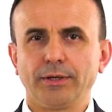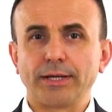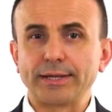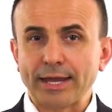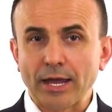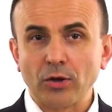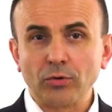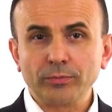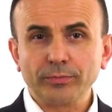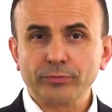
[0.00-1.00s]
And
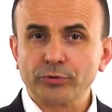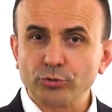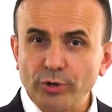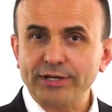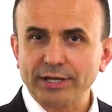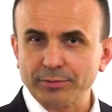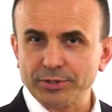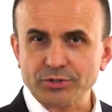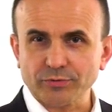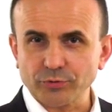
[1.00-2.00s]
now, the red
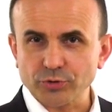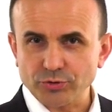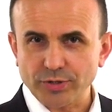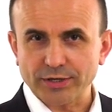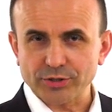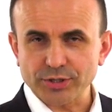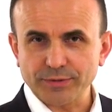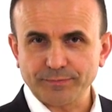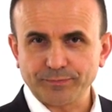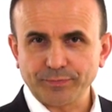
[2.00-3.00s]
elements of your strategy.
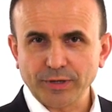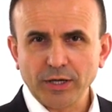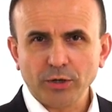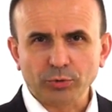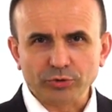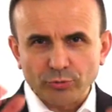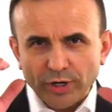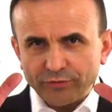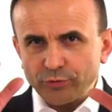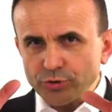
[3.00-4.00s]
With the
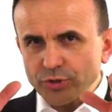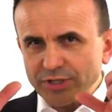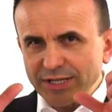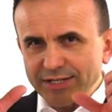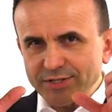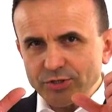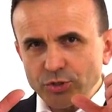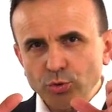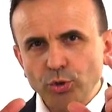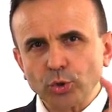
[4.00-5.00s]
red futures
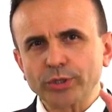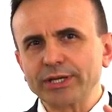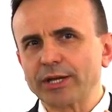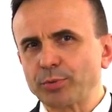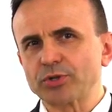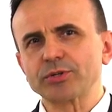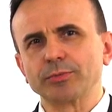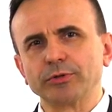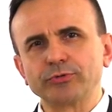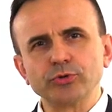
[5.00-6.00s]
glasses, you're looking at
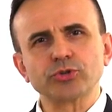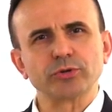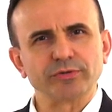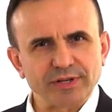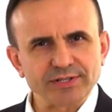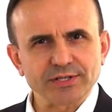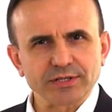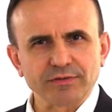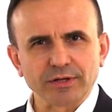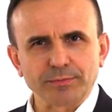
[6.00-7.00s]
possible future events and
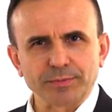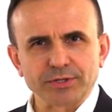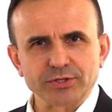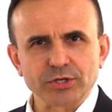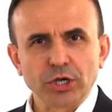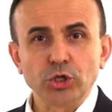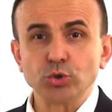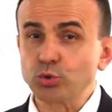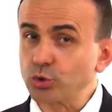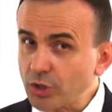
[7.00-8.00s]
developments
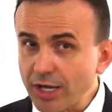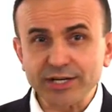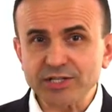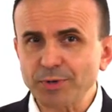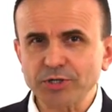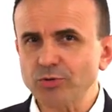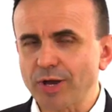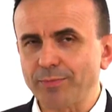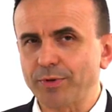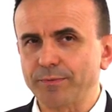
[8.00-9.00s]
you do not expect to
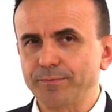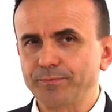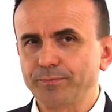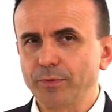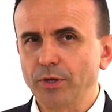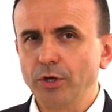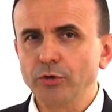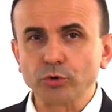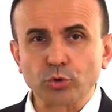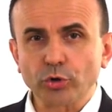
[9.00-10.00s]
happen.
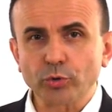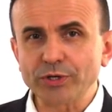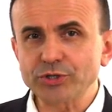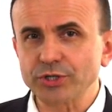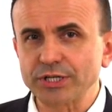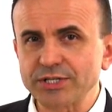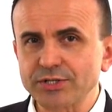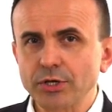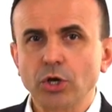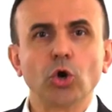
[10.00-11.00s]
The core question
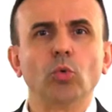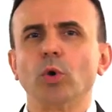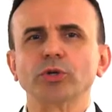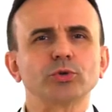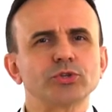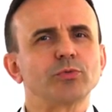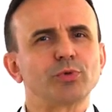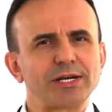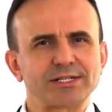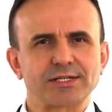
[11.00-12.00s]
is, what could
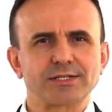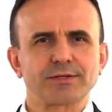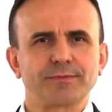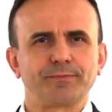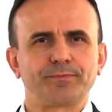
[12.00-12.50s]
surprise us?